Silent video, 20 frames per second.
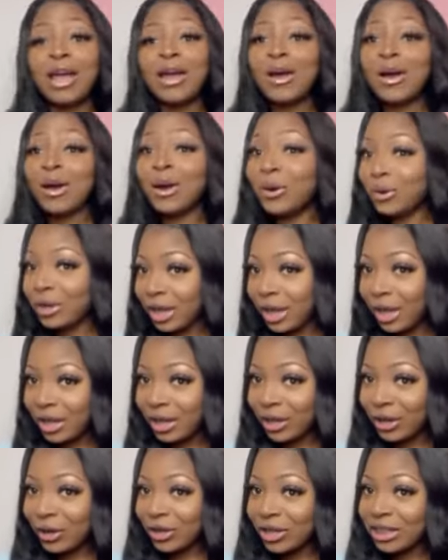
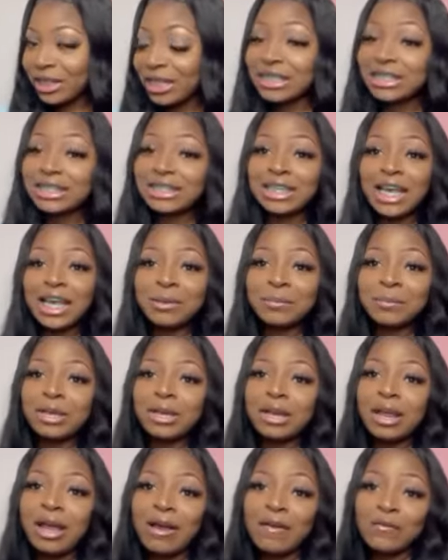Okay, on this
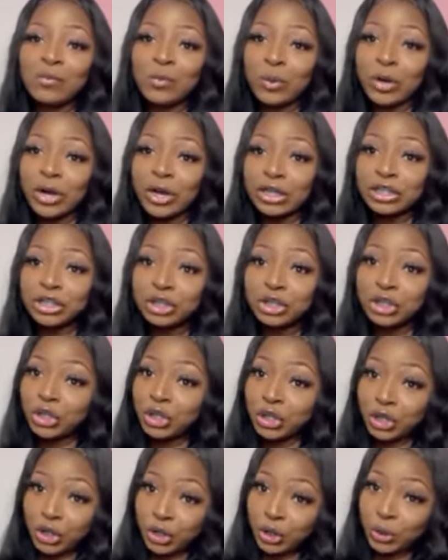segment of Where to
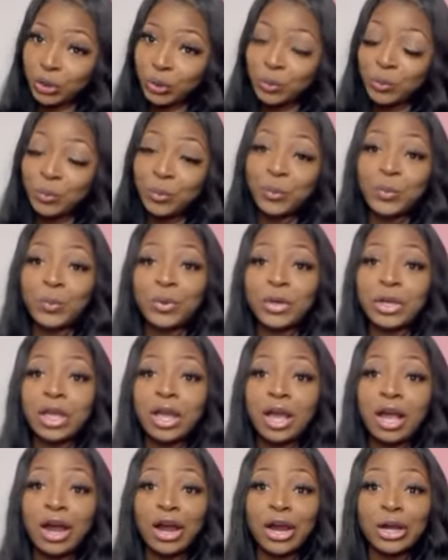Go,
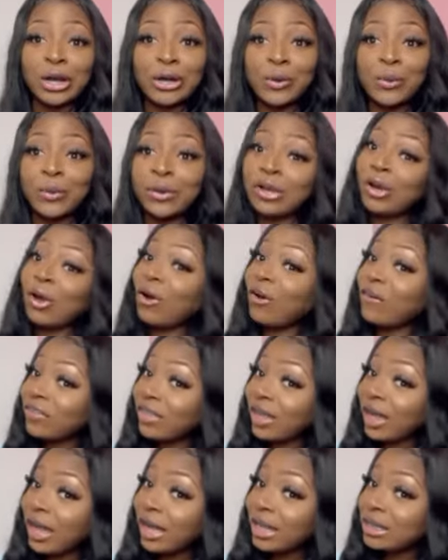we are going off
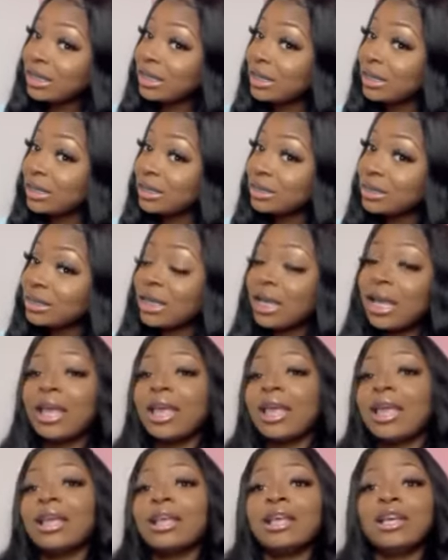the island.
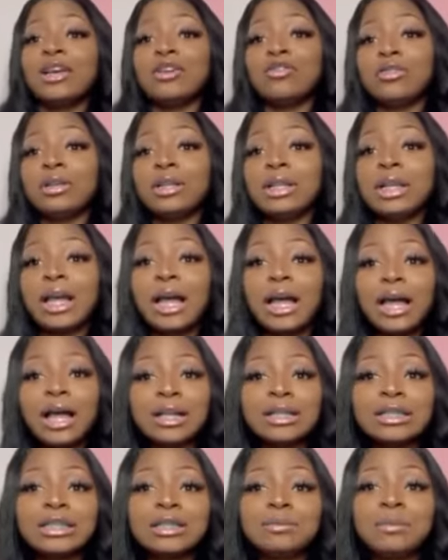
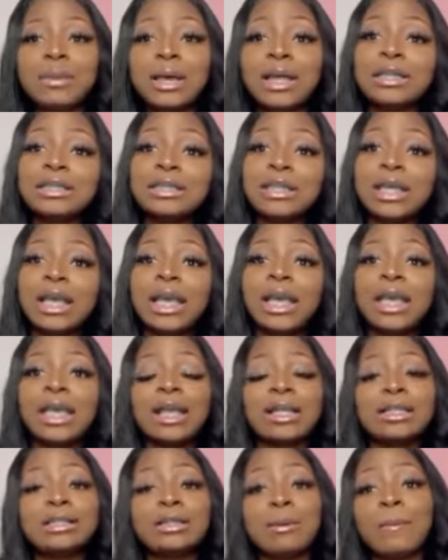Relax, meditate,
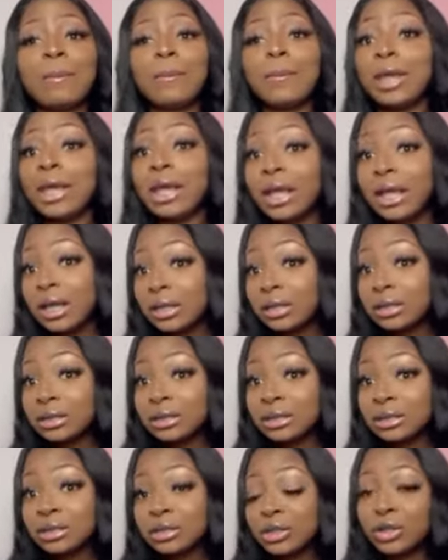get some peace.
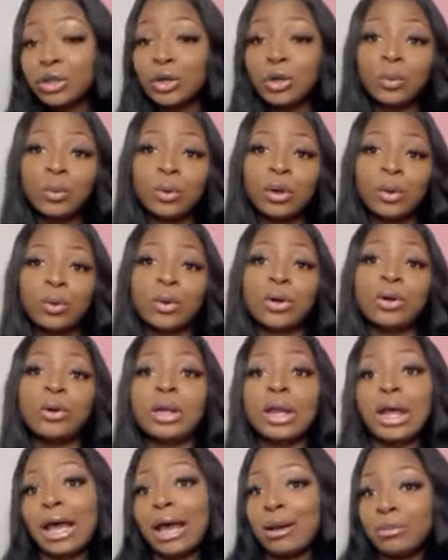You know, we're
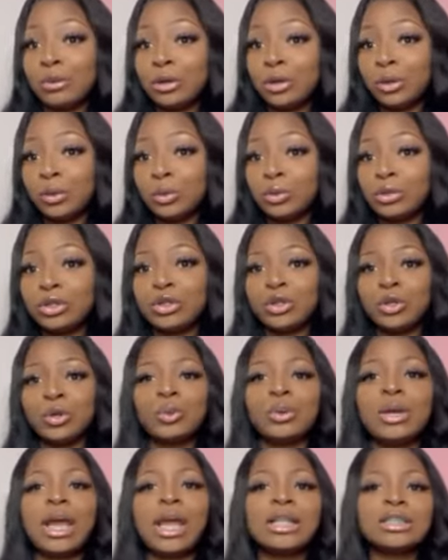going to Abaco, so
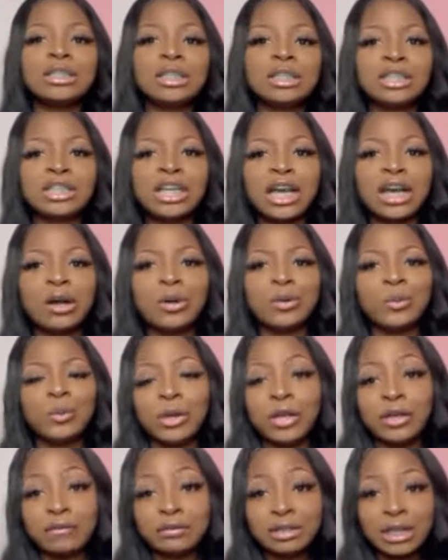you guys can check out
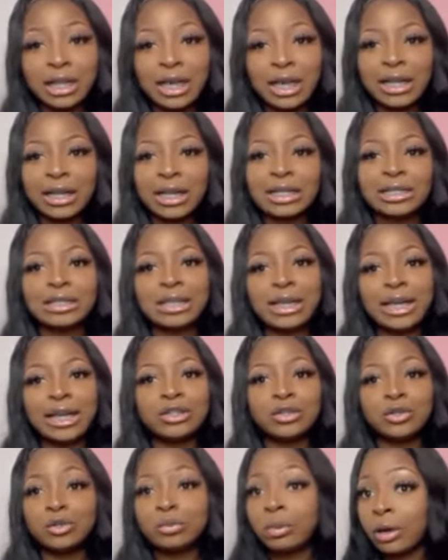Waveside. That's a
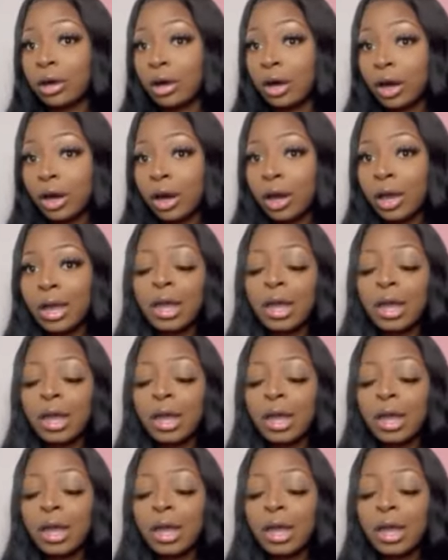nice new bar.